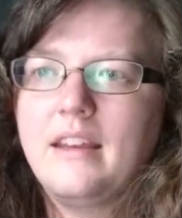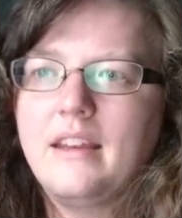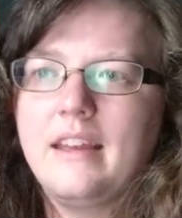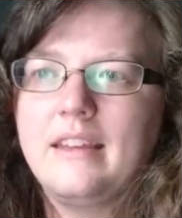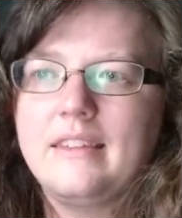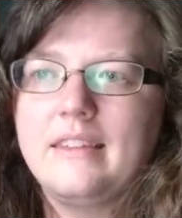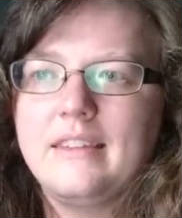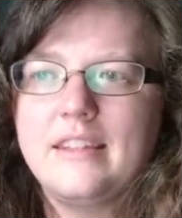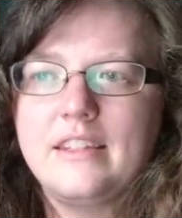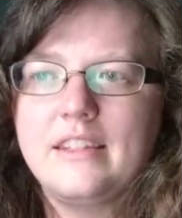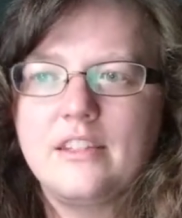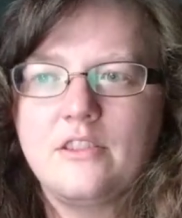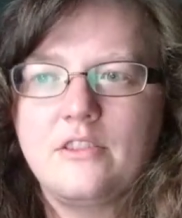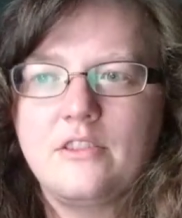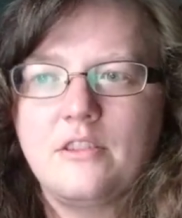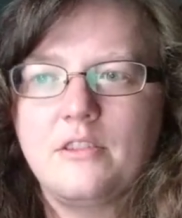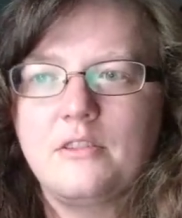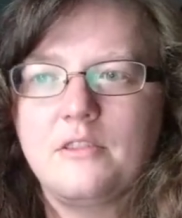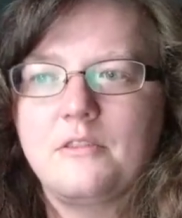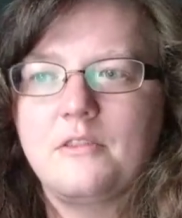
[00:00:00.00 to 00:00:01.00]
And this in
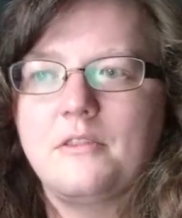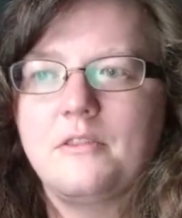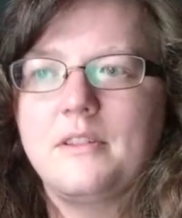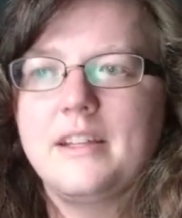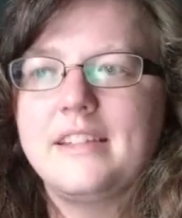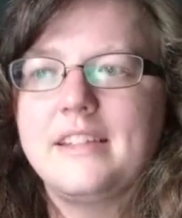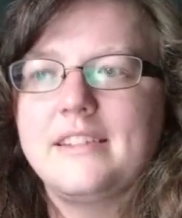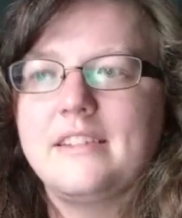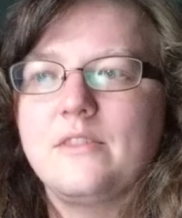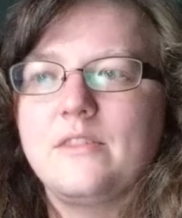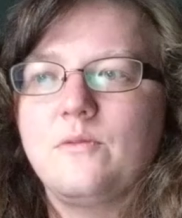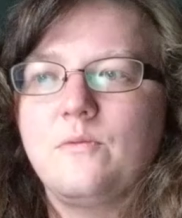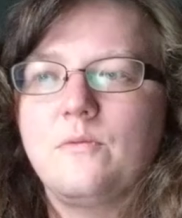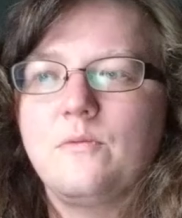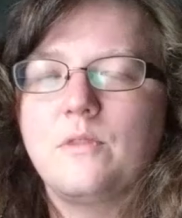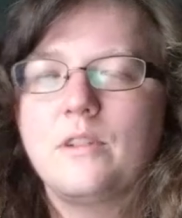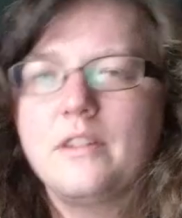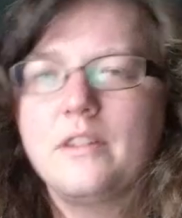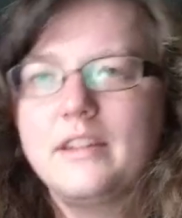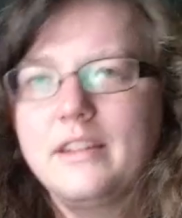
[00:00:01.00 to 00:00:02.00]
turn creates this
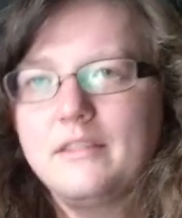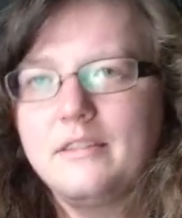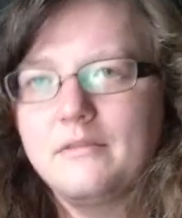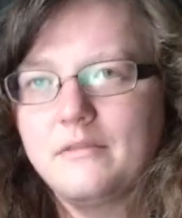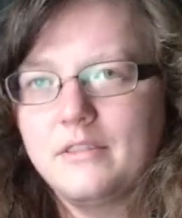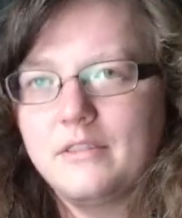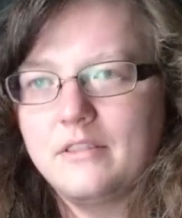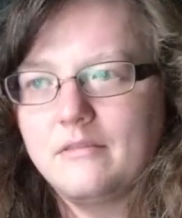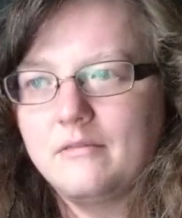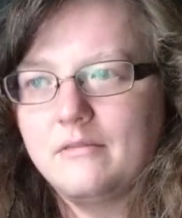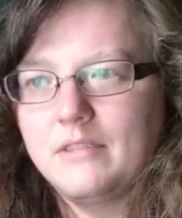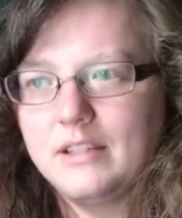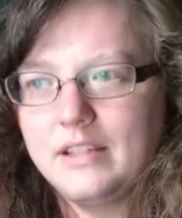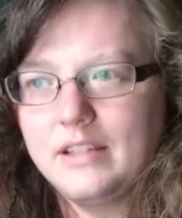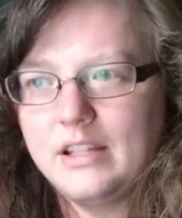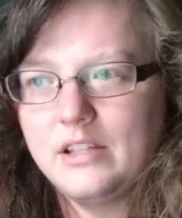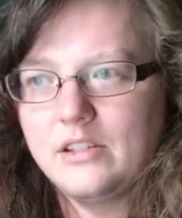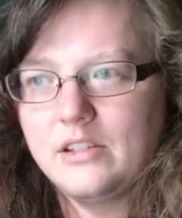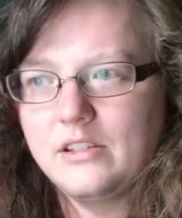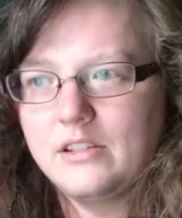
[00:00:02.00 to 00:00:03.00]
working
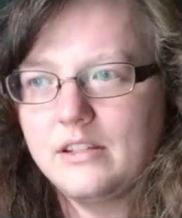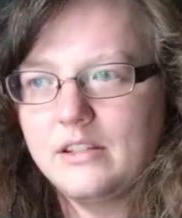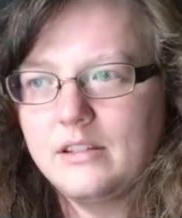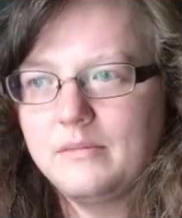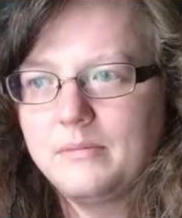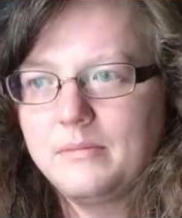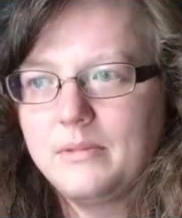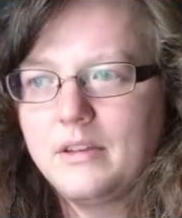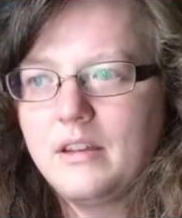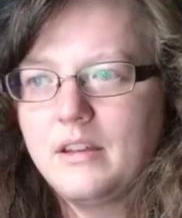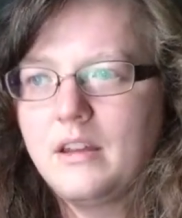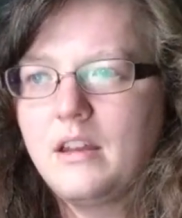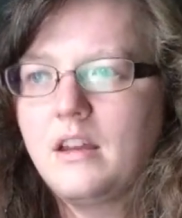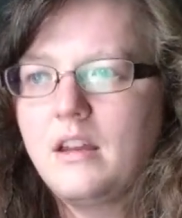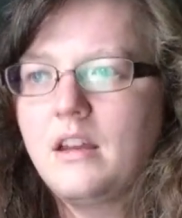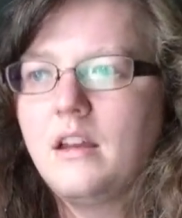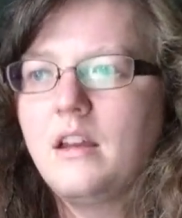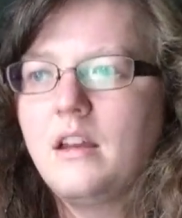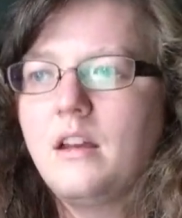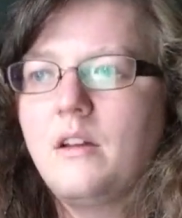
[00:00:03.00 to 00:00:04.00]
relationship,
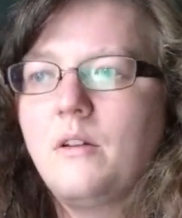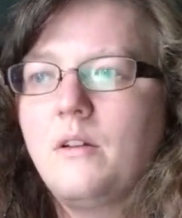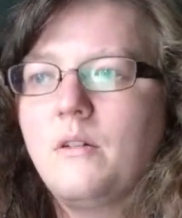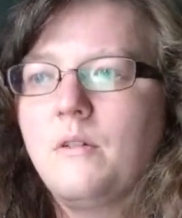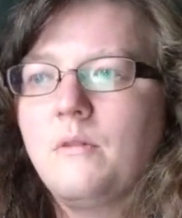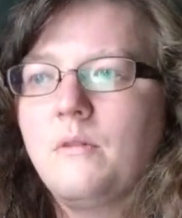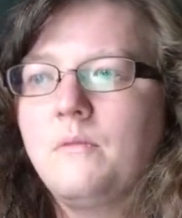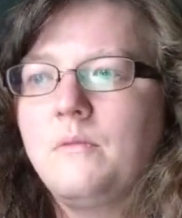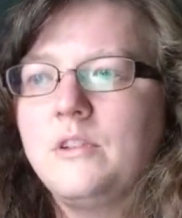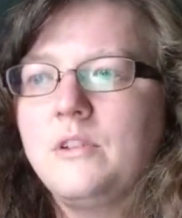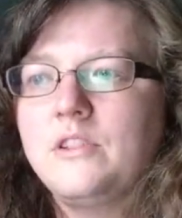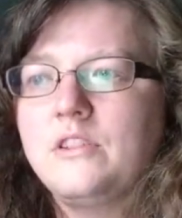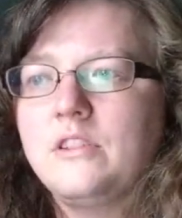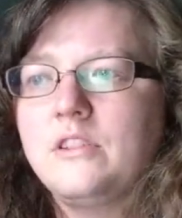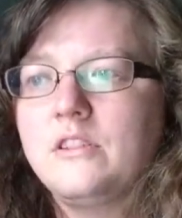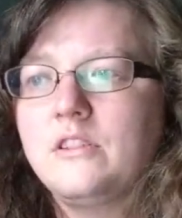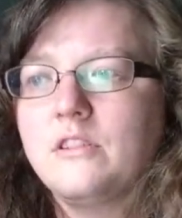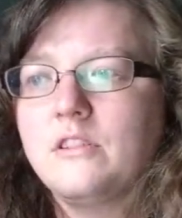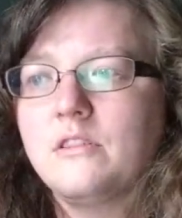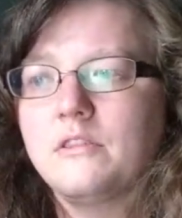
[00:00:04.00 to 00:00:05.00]
which
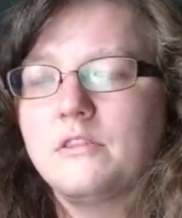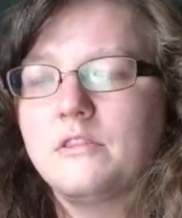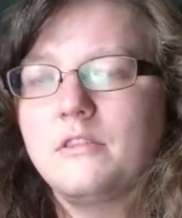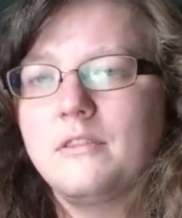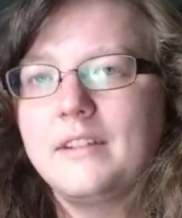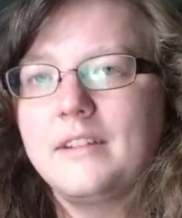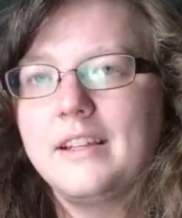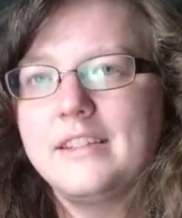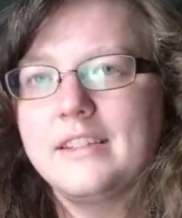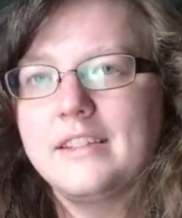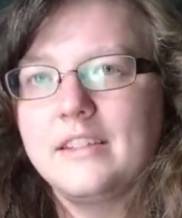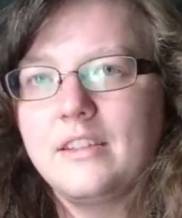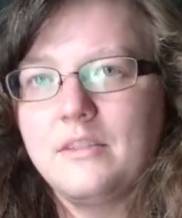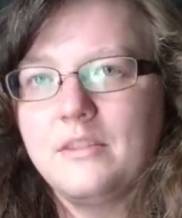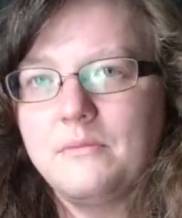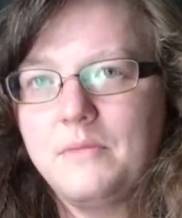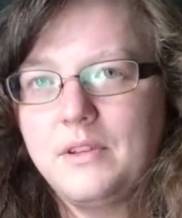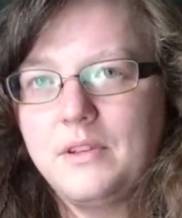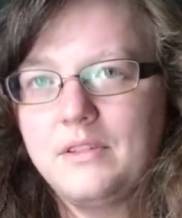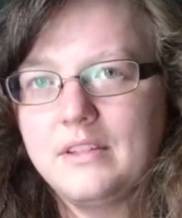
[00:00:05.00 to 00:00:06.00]
in turn creates a
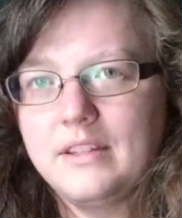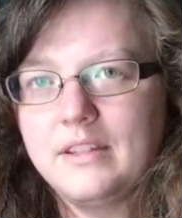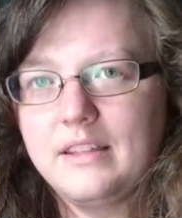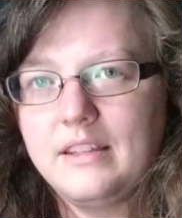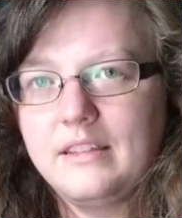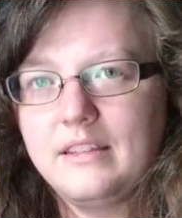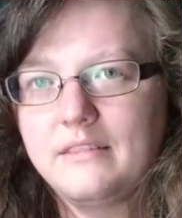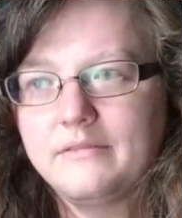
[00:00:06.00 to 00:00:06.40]
community.